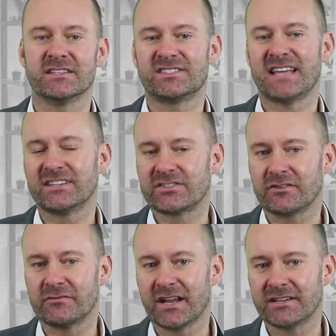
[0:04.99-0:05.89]
the
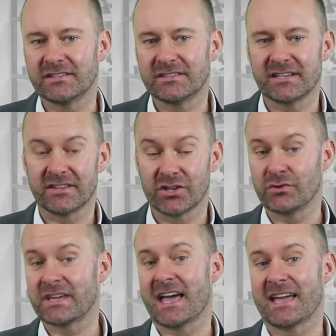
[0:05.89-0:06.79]
centre of London in the
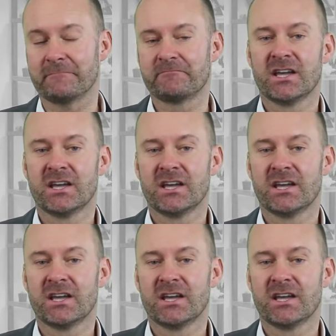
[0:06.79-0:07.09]
UK.